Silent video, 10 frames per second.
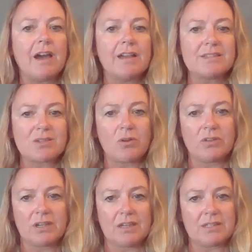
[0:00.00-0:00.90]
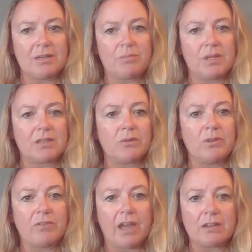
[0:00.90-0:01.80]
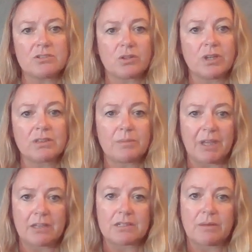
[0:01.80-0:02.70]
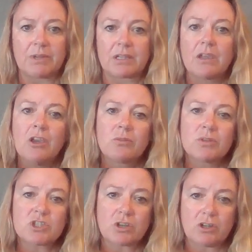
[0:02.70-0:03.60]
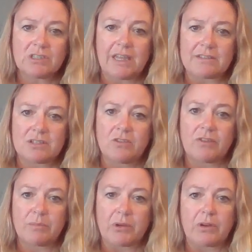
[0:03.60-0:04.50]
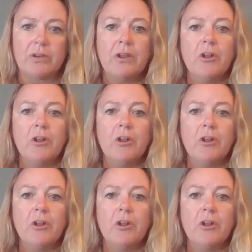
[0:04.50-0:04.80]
highest COVID-19 peak that we've had during the pandemic, which occurred last November.